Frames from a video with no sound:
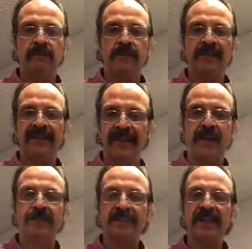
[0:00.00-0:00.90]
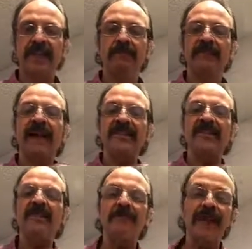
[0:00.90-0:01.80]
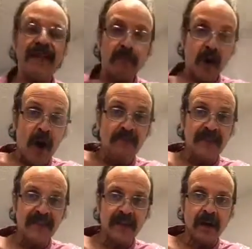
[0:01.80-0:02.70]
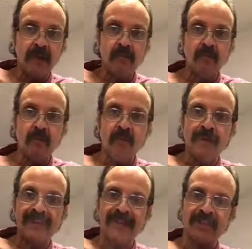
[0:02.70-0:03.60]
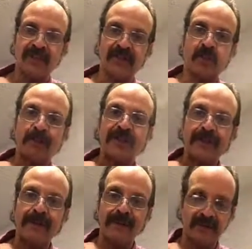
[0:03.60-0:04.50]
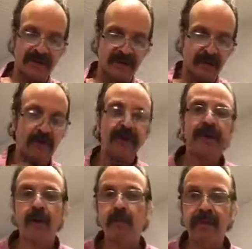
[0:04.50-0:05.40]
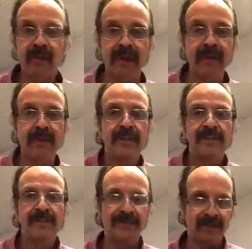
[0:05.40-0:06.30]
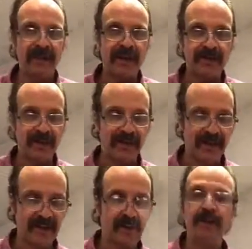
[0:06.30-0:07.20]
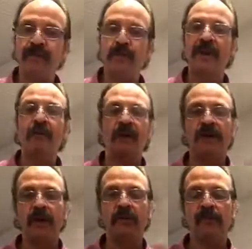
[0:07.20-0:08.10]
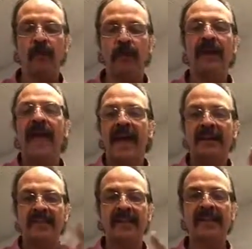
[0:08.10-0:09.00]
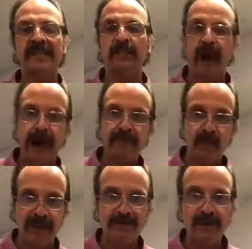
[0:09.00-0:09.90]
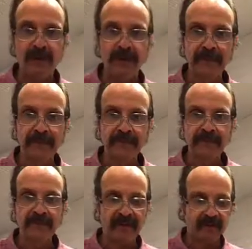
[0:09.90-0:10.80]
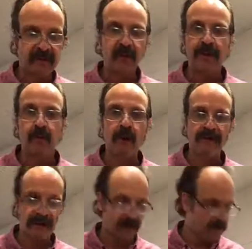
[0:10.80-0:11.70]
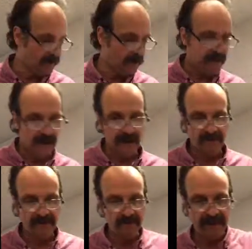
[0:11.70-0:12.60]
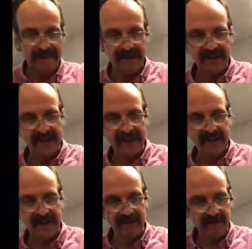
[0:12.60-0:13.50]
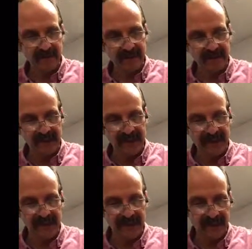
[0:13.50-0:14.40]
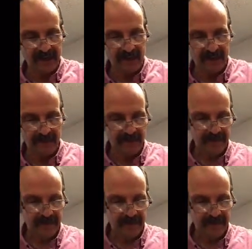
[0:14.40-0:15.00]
which isn't guaranteed, but hasn't given me any problems, you know, with my digestion or my stomach issues, so no bloating. So it's really kind of a good thing. But if you really want to go the whole way, and incidentally, it's Bob's Red Mill, for those who really want to know. I'm gonna scrape down the sides now that the bubbling has stopped just a hair.